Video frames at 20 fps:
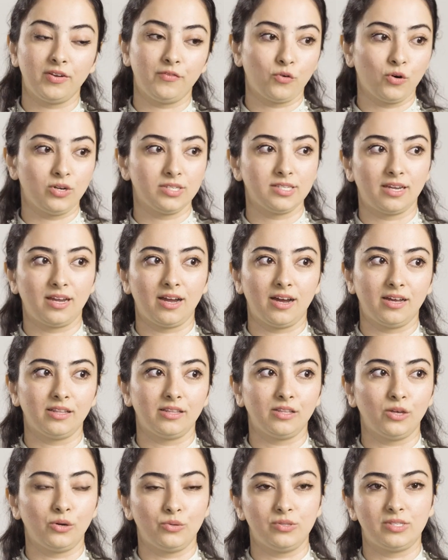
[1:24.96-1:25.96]
Of course, I got
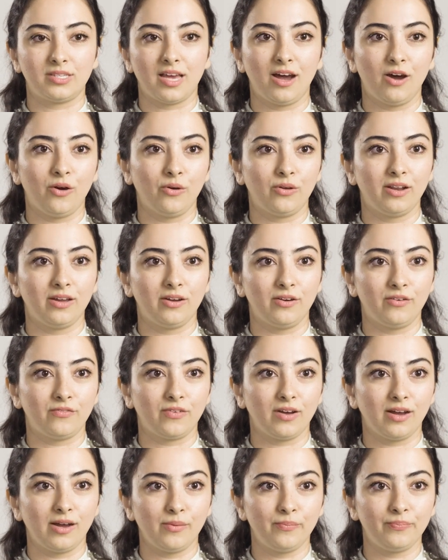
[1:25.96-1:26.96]
loans out of
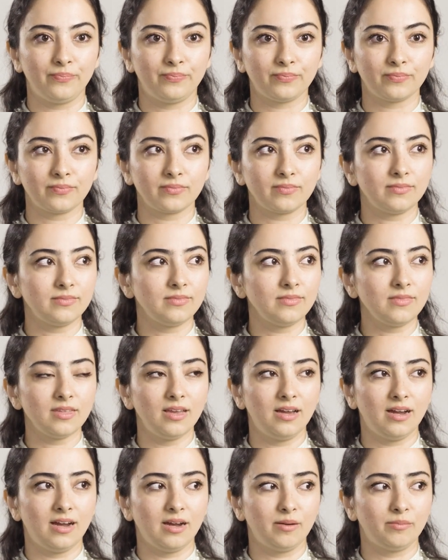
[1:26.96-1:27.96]

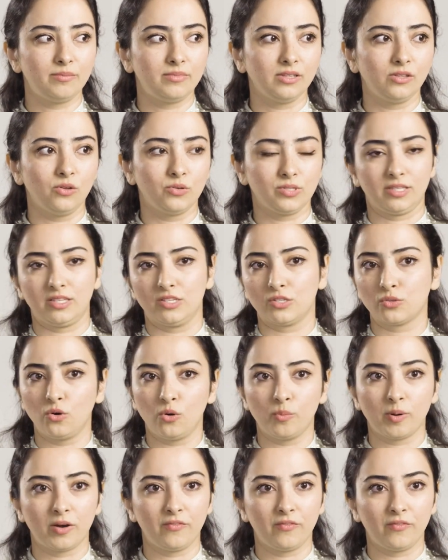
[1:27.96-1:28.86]
the loans that the school